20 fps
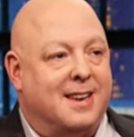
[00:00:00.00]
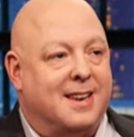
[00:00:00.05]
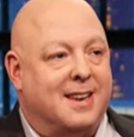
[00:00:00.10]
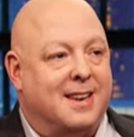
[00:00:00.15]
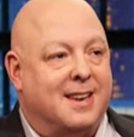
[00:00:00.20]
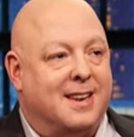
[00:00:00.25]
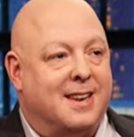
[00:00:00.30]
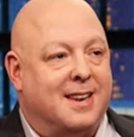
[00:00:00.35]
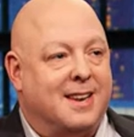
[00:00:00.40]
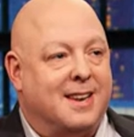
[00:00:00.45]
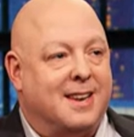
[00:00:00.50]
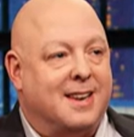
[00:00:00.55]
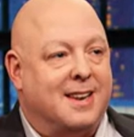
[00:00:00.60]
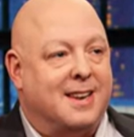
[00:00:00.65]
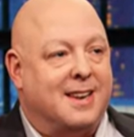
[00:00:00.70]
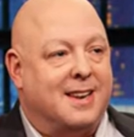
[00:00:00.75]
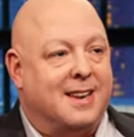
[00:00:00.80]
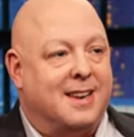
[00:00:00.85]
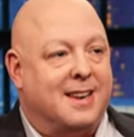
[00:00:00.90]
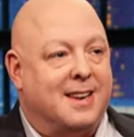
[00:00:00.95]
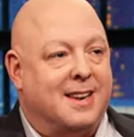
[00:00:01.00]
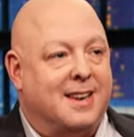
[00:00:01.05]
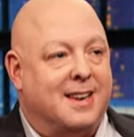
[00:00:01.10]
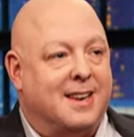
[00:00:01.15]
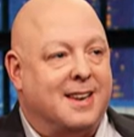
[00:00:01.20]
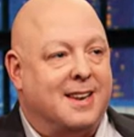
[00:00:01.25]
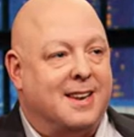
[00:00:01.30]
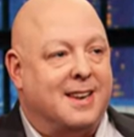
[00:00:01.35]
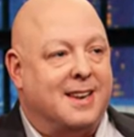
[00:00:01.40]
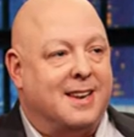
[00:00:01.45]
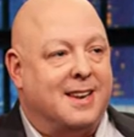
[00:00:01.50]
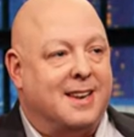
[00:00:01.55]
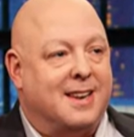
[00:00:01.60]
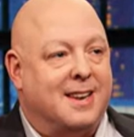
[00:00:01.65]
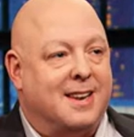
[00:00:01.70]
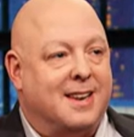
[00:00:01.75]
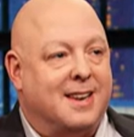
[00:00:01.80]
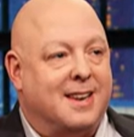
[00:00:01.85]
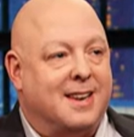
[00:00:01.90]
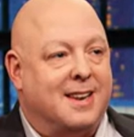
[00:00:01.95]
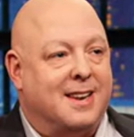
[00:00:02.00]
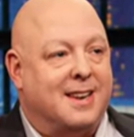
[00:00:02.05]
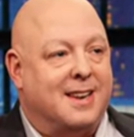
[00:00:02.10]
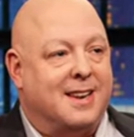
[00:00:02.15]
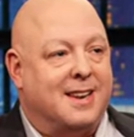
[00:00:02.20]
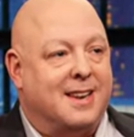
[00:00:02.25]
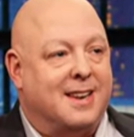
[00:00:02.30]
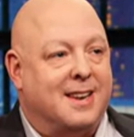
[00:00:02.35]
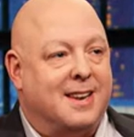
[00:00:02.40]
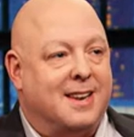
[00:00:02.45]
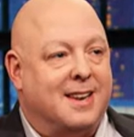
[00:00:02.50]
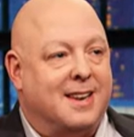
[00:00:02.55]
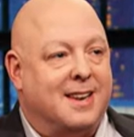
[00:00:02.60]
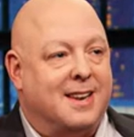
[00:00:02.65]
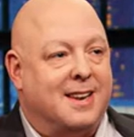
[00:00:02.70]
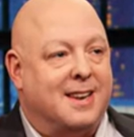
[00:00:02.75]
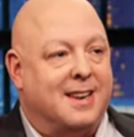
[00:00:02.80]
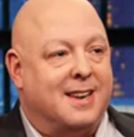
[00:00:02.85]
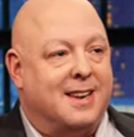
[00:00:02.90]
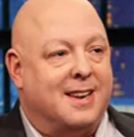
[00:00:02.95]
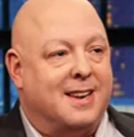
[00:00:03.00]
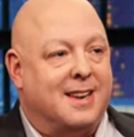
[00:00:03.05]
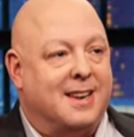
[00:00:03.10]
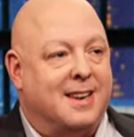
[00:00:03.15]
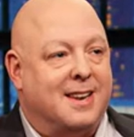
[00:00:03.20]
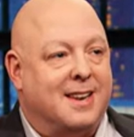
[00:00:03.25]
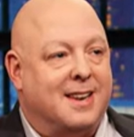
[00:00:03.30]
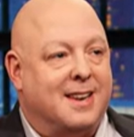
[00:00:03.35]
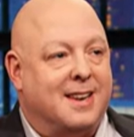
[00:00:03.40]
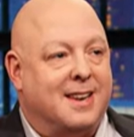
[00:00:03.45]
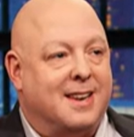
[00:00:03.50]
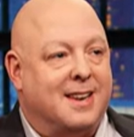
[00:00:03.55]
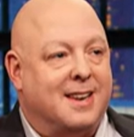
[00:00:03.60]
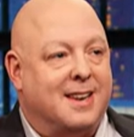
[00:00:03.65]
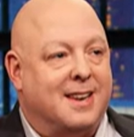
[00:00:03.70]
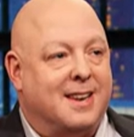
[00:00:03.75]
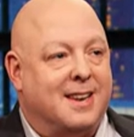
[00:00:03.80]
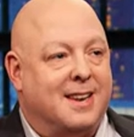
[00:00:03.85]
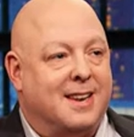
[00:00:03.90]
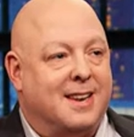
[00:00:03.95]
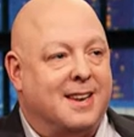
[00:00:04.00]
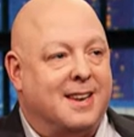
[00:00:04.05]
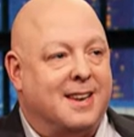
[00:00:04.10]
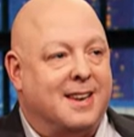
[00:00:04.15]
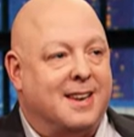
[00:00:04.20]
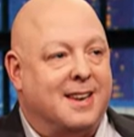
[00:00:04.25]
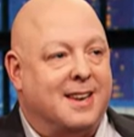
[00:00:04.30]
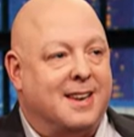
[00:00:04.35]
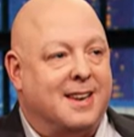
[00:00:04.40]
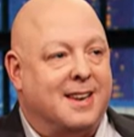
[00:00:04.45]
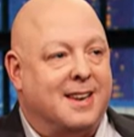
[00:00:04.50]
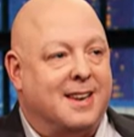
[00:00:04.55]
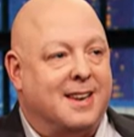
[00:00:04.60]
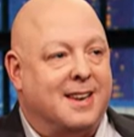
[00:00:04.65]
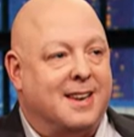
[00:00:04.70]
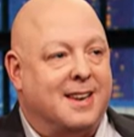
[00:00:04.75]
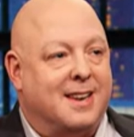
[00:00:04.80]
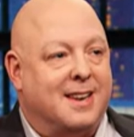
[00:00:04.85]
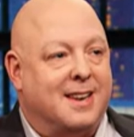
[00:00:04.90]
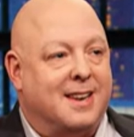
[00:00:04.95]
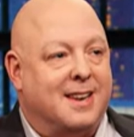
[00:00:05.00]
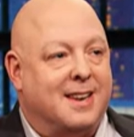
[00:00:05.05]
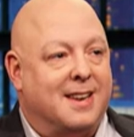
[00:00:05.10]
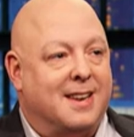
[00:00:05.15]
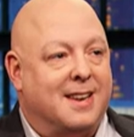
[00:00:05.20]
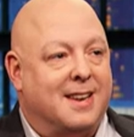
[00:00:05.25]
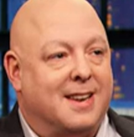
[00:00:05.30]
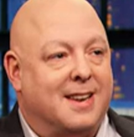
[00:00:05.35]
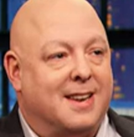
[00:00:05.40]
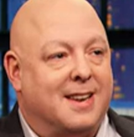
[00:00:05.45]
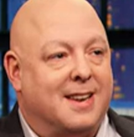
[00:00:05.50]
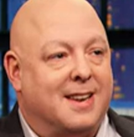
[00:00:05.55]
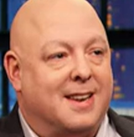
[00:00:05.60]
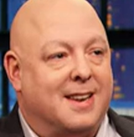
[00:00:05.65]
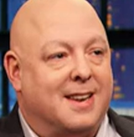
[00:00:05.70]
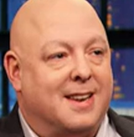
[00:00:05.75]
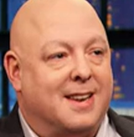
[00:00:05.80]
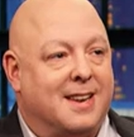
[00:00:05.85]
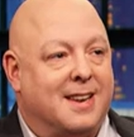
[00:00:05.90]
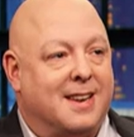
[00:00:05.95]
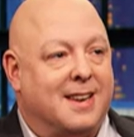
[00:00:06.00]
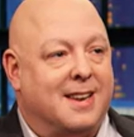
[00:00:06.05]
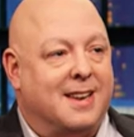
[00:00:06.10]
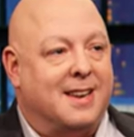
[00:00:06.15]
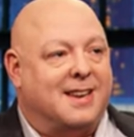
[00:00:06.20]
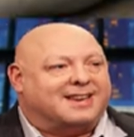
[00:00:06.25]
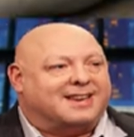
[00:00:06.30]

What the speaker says: (silent)